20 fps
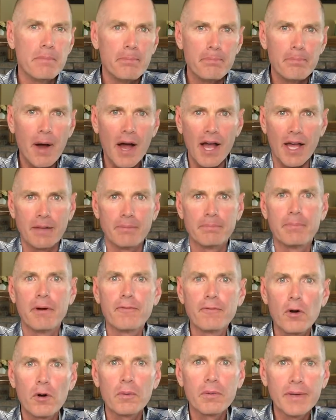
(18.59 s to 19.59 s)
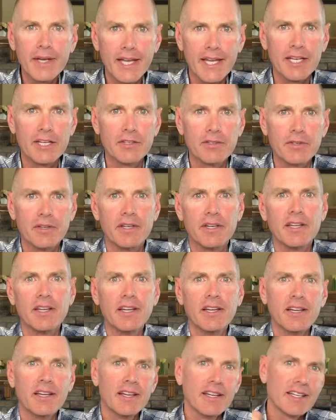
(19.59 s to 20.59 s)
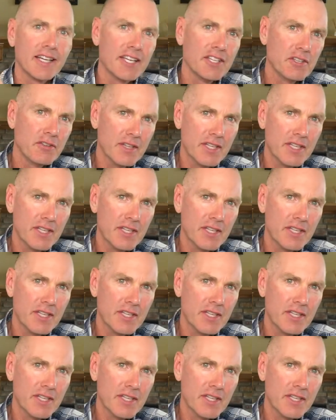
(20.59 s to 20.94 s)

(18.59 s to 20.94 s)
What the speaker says: But before we get into it, can you